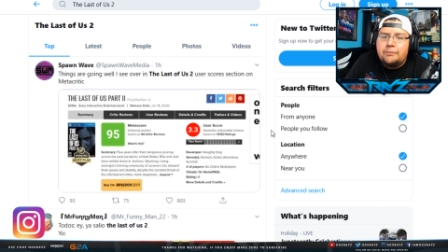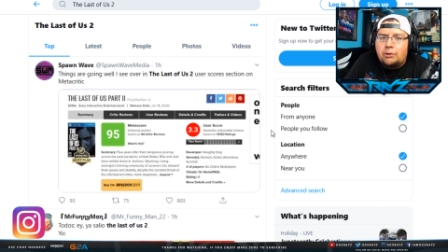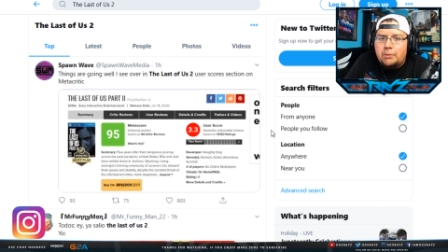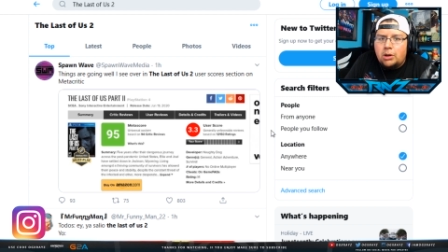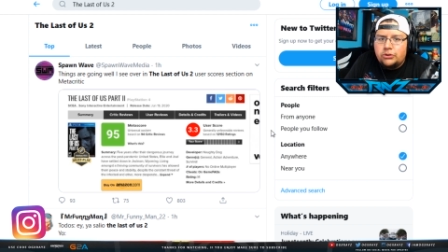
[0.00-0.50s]

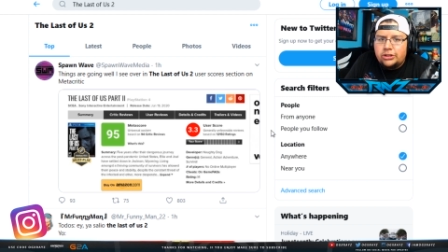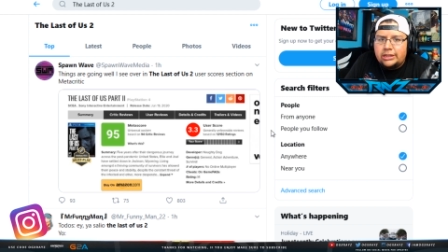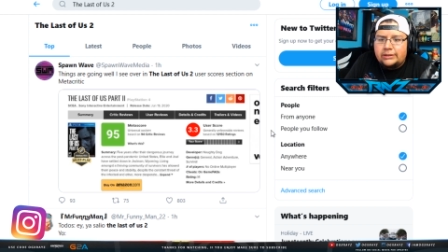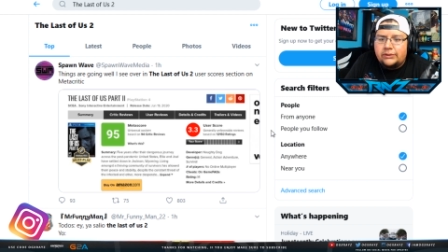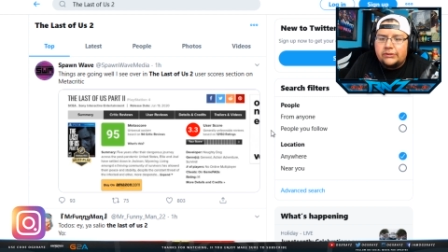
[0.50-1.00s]
promotion
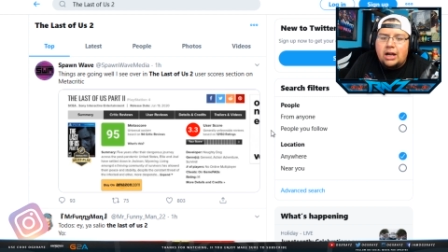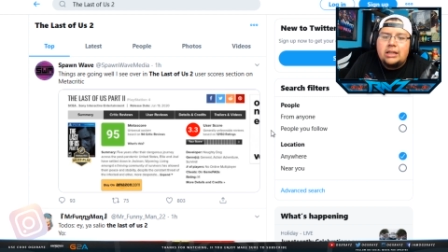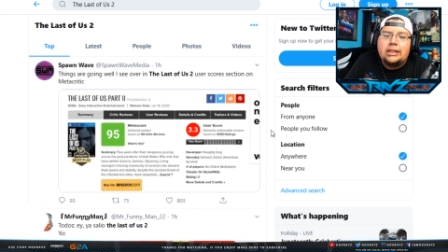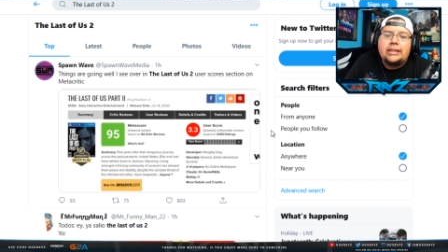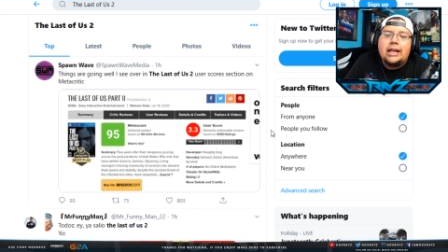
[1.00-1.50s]
that this
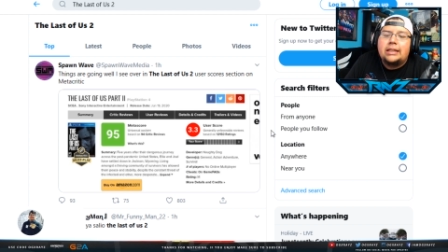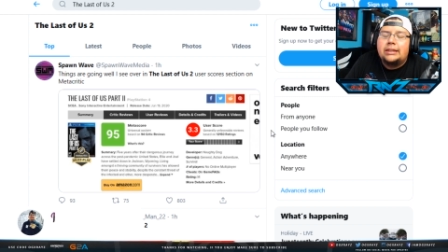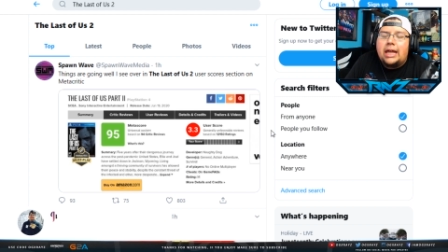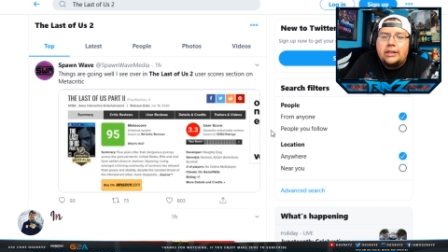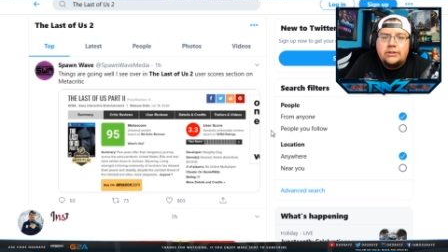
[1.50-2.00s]
got. Like they got
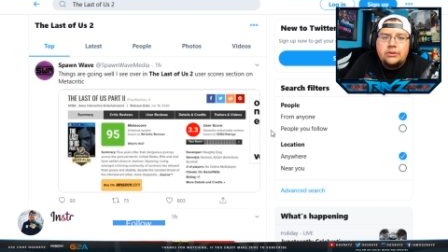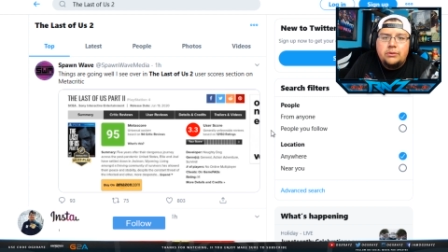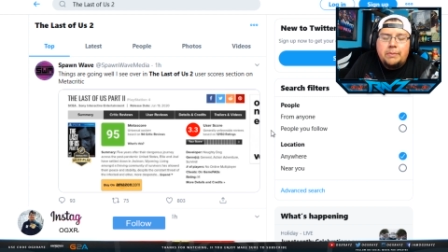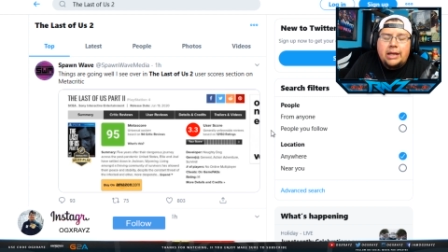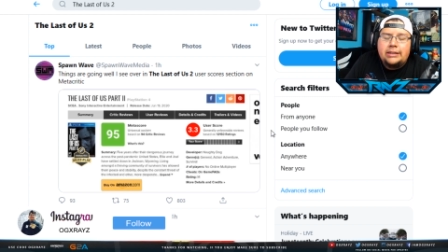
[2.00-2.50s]
lied
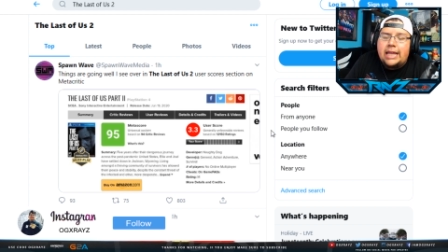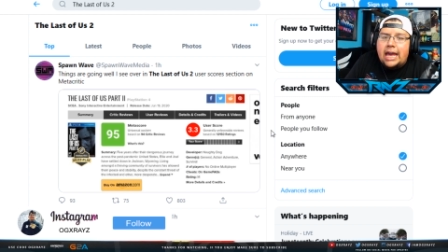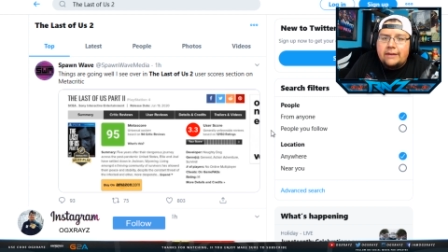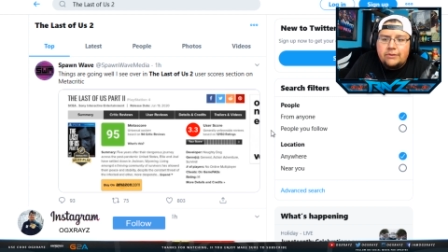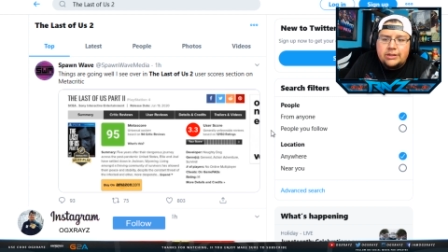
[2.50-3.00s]
to by the
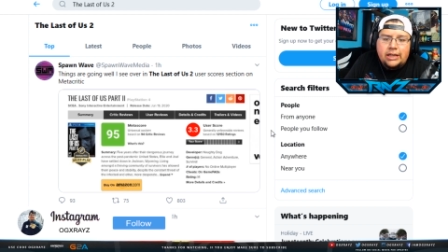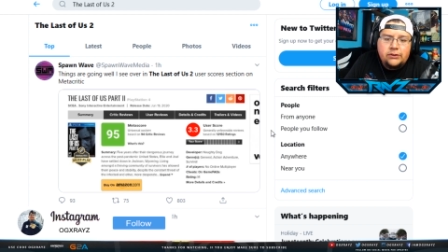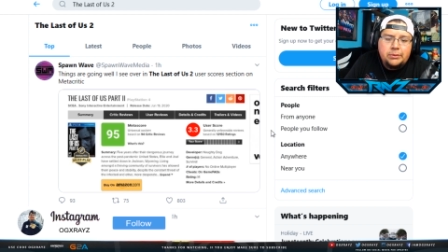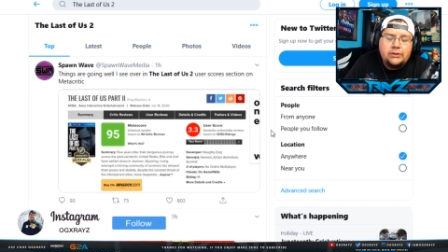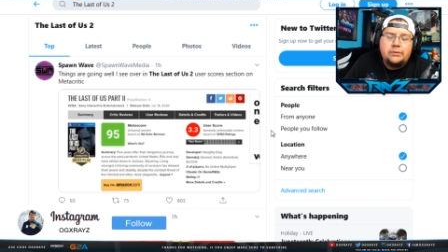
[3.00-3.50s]

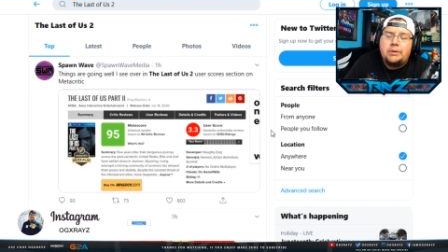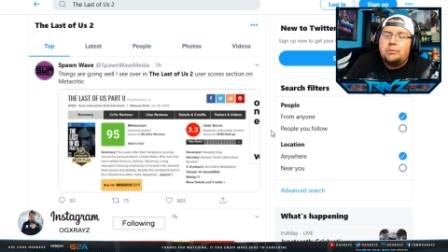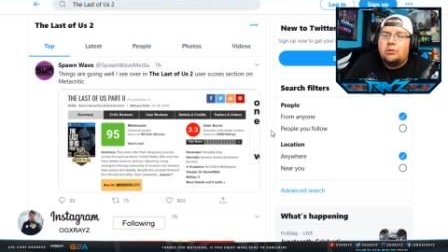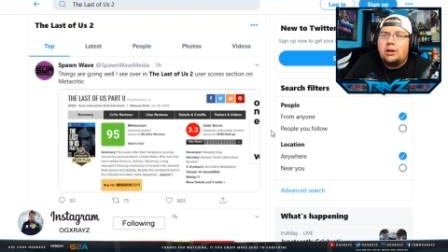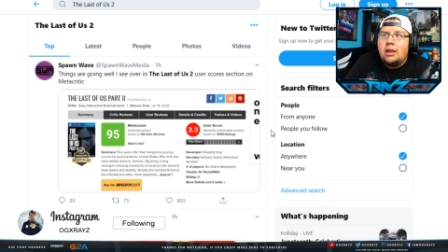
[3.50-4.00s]
advertisements.
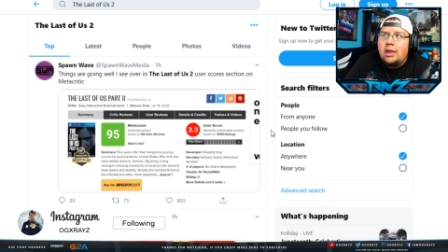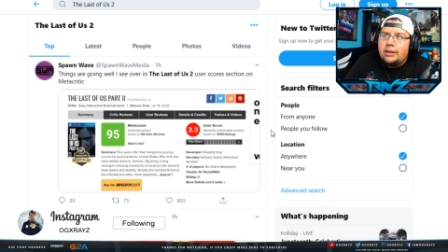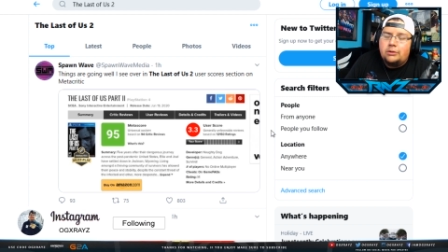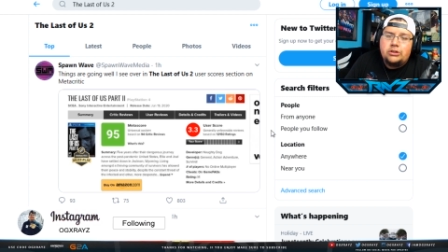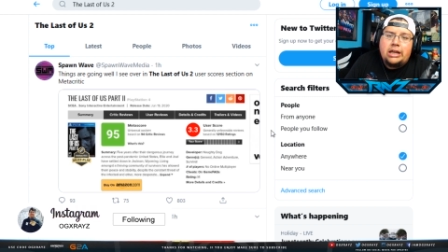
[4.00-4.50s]
People were
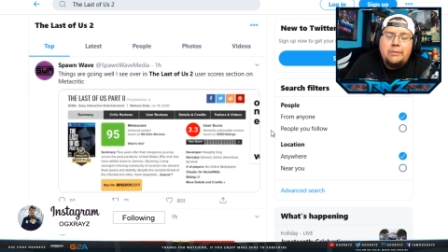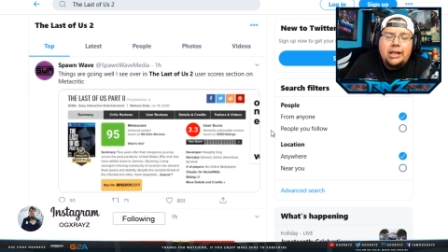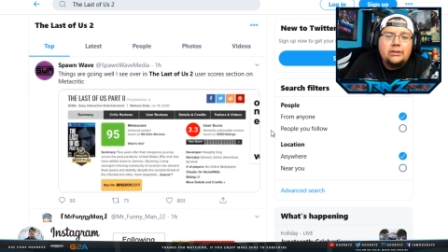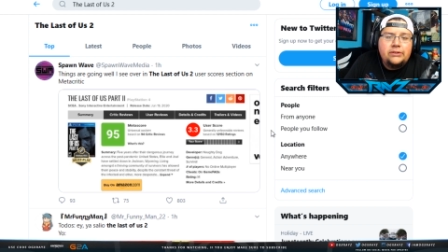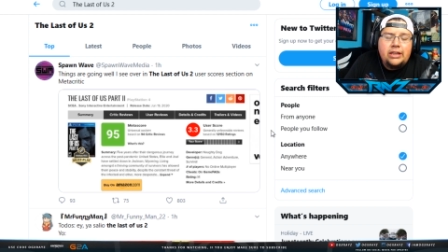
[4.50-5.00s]
they were trying to
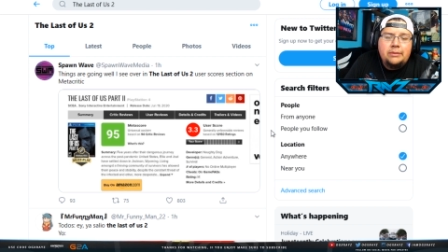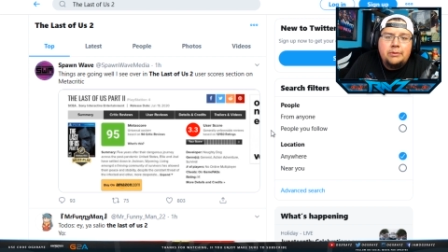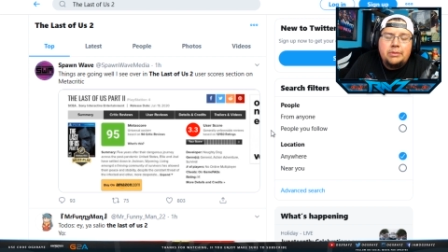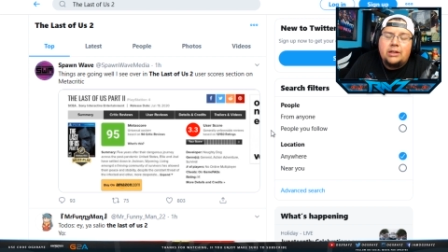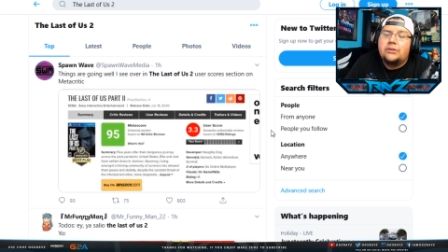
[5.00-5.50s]
make it
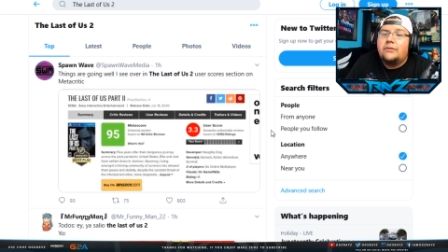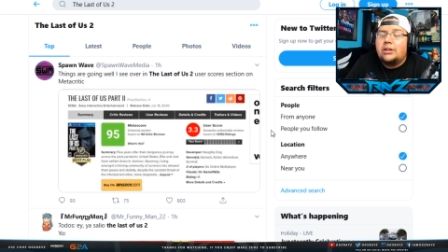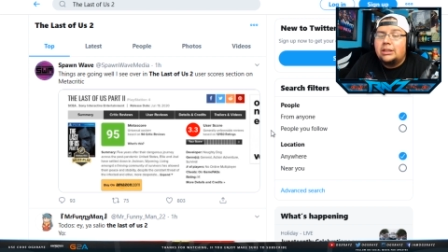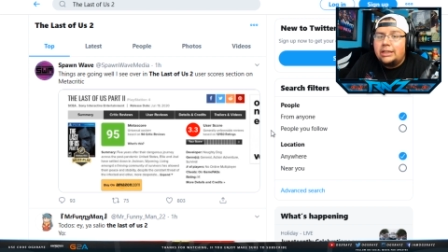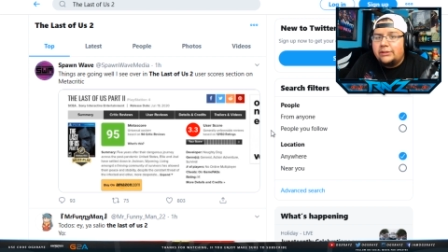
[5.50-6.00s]
seem, because of
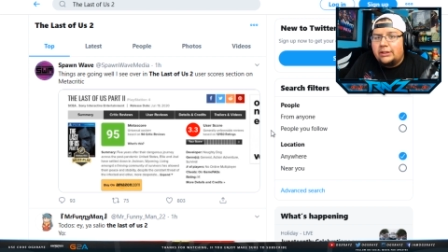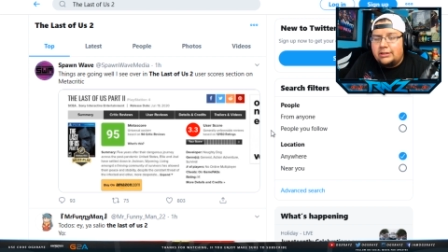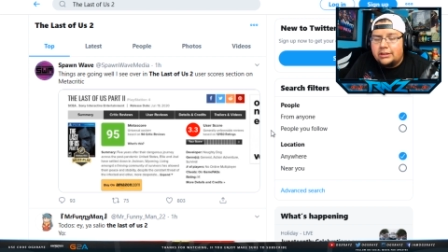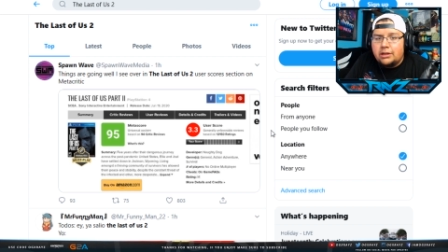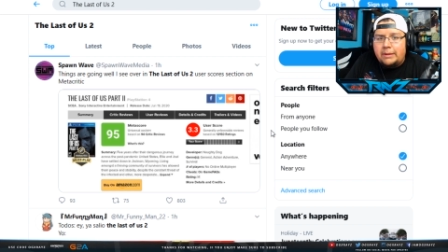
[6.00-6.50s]
all the leaks that
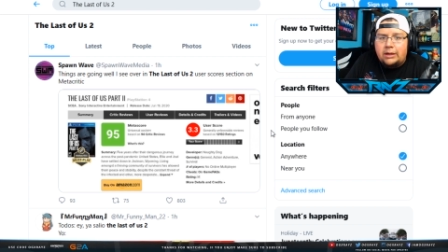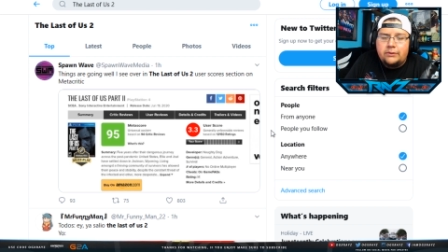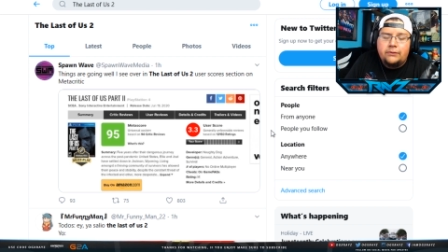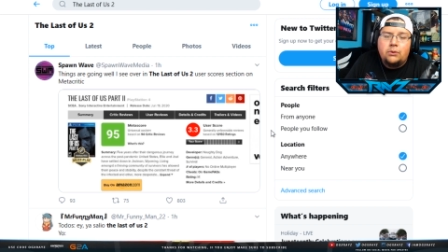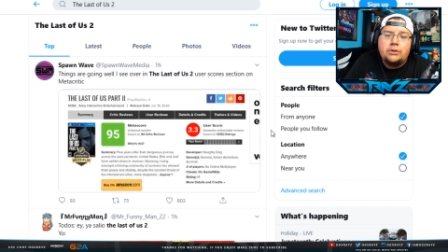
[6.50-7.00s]
did come
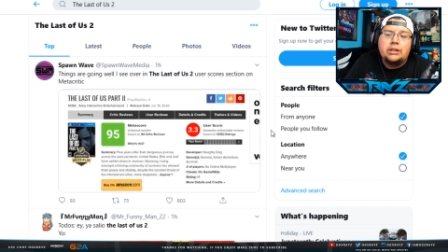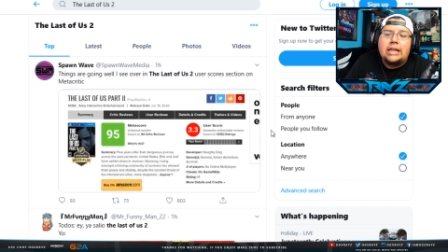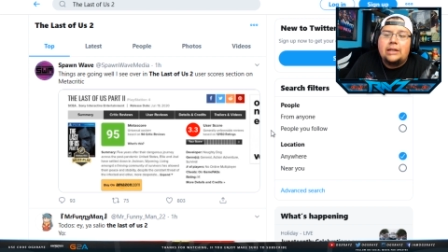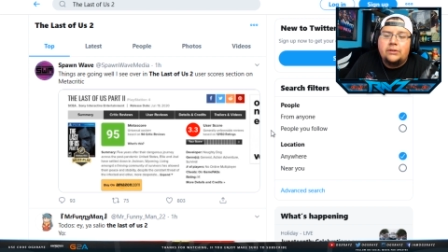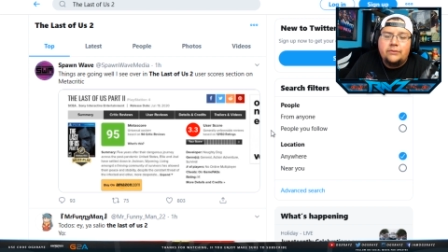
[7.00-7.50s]
out for The
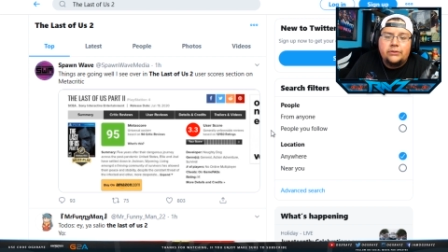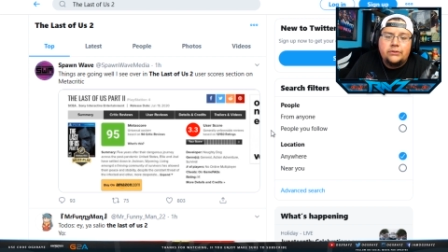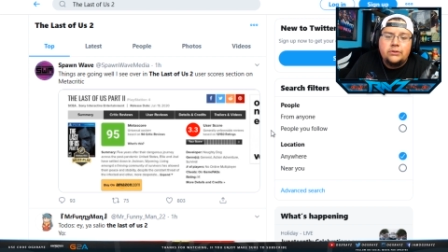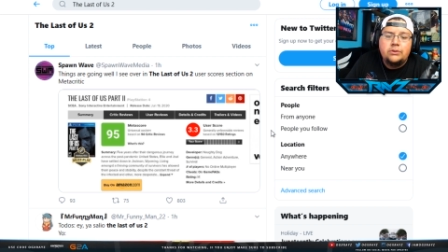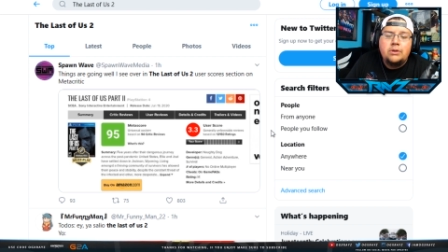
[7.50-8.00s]
Last of Us
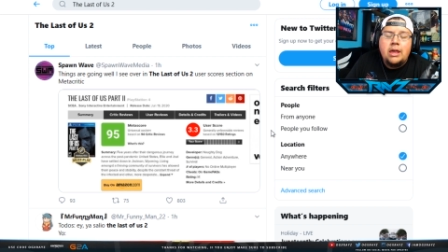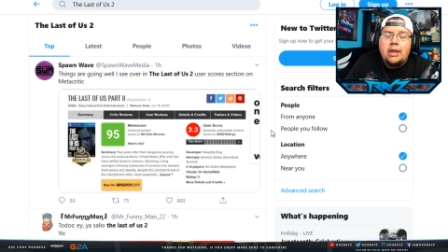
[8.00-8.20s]
two,